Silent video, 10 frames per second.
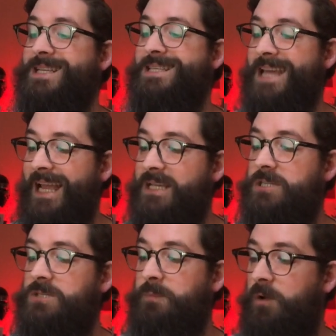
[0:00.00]
a
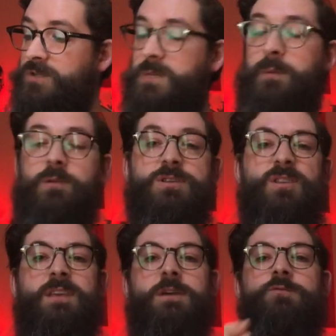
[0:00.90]
text as possible to
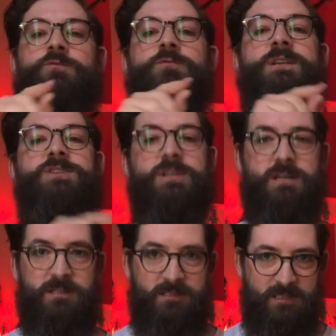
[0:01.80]
the
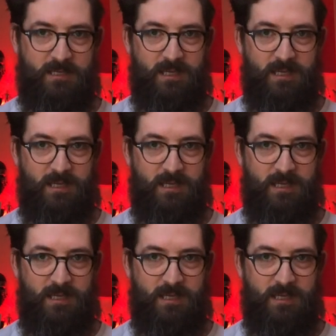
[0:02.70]
original,